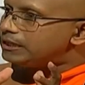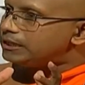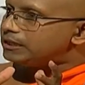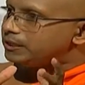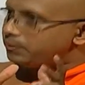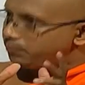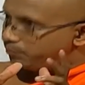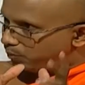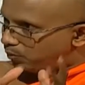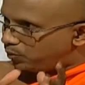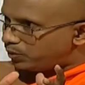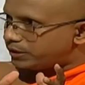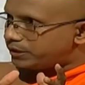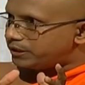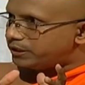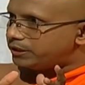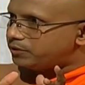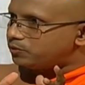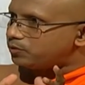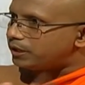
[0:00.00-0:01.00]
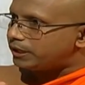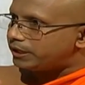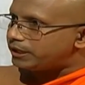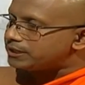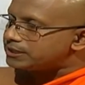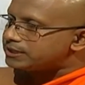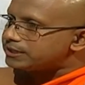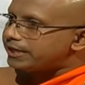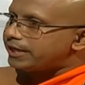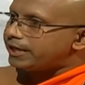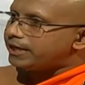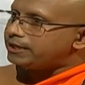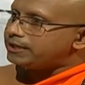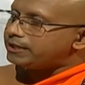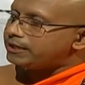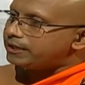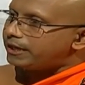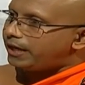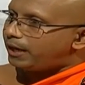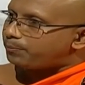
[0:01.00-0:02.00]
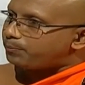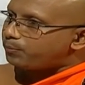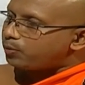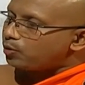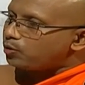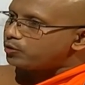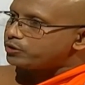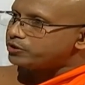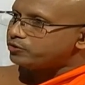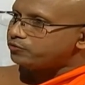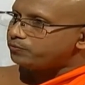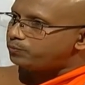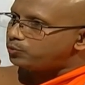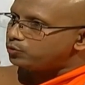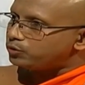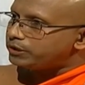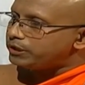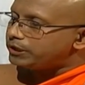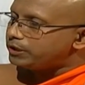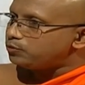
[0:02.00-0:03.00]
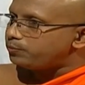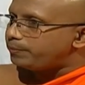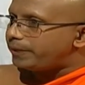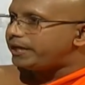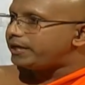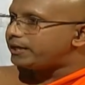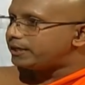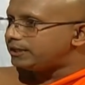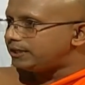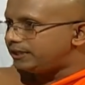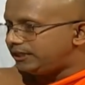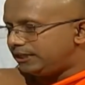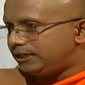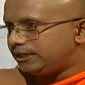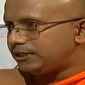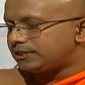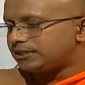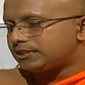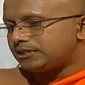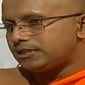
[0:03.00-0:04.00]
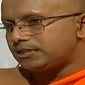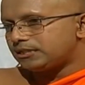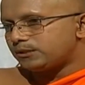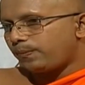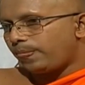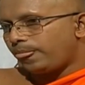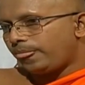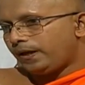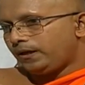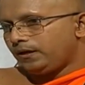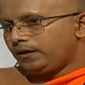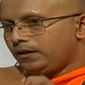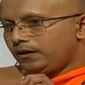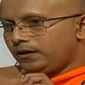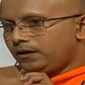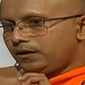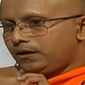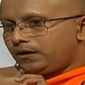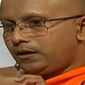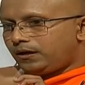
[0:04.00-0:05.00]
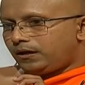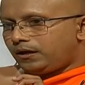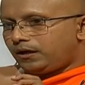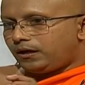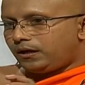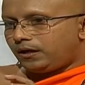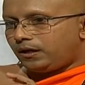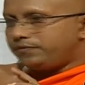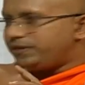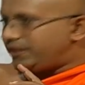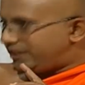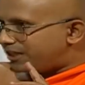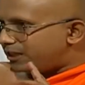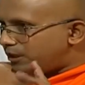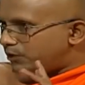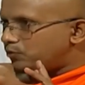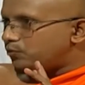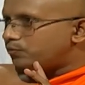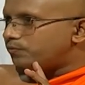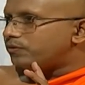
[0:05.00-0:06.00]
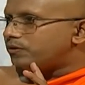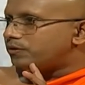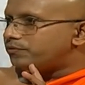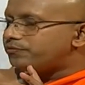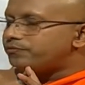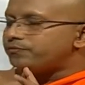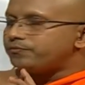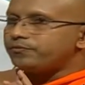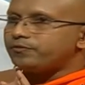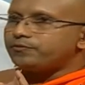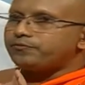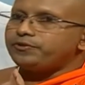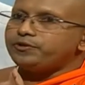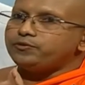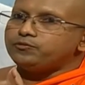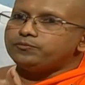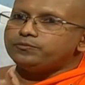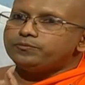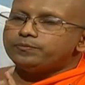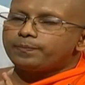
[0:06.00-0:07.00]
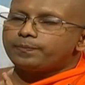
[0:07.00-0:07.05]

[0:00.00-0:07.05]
important to understand the approach of Buddha to mental illnesses. I will tell you a few.